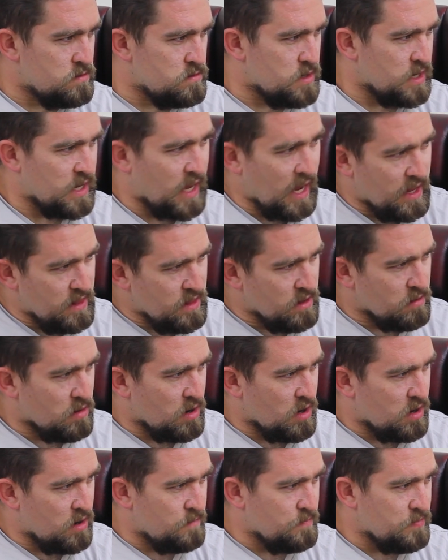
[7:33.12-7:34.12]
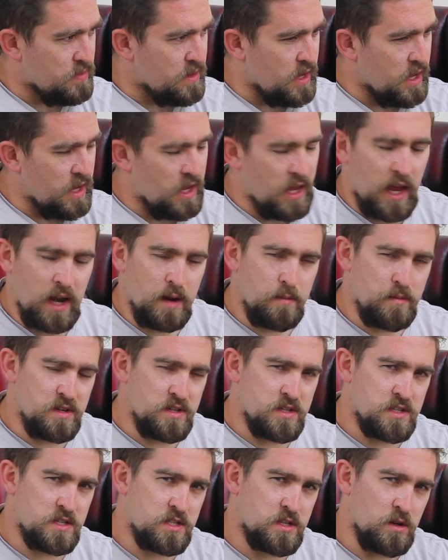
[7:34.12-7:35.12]
Again, there are
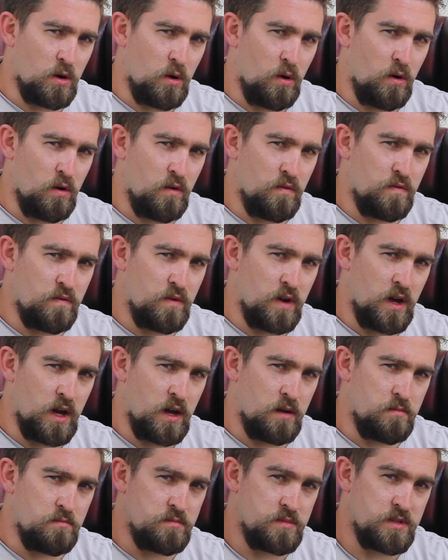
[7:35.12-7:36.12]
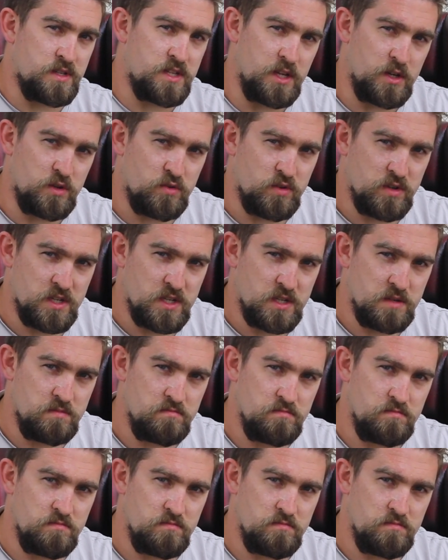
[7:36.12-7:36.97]
elements of citrus,